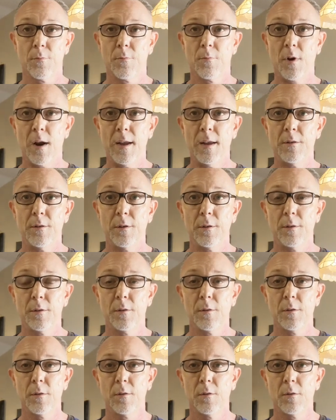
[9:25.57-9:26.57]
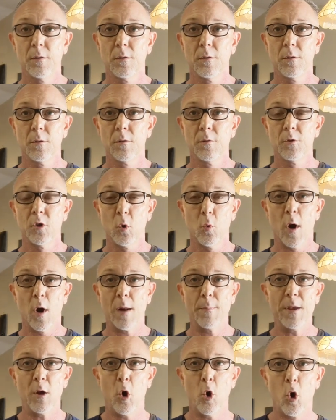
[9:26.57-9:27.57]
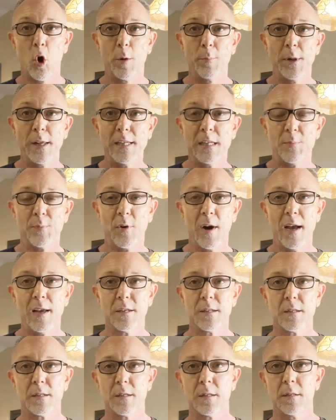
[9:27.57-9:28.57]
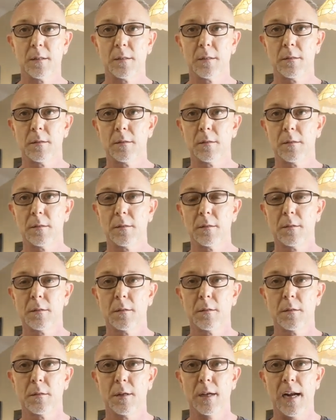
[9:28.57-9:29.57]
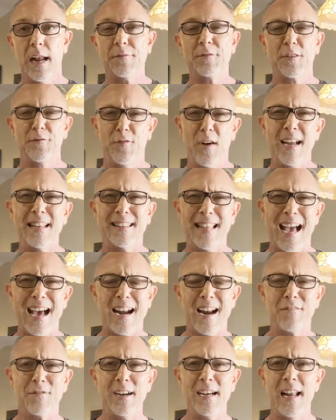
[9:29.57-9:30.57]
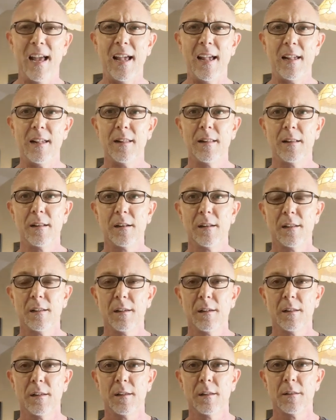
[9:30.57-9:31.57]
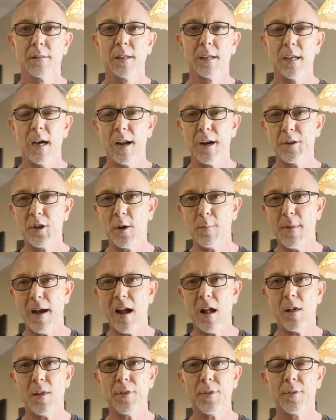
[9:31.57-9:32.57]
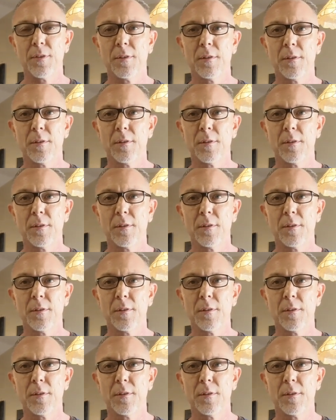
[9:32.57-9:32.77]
Right? Do you want to be horribly depressed and have to fight that every day? The gun in your mouth?